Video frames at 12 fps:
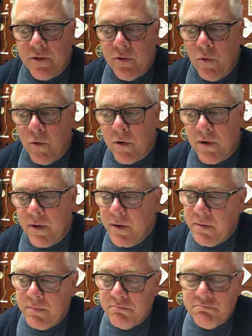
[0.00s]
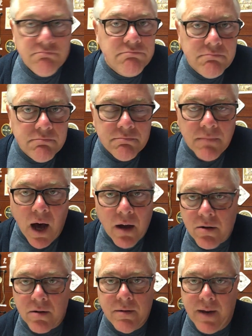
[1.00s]
toward
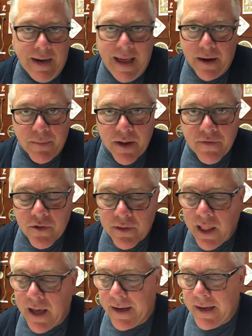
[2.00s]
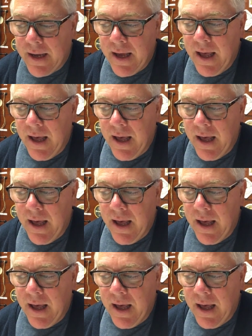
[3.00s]
modern anatomy, if you'd like.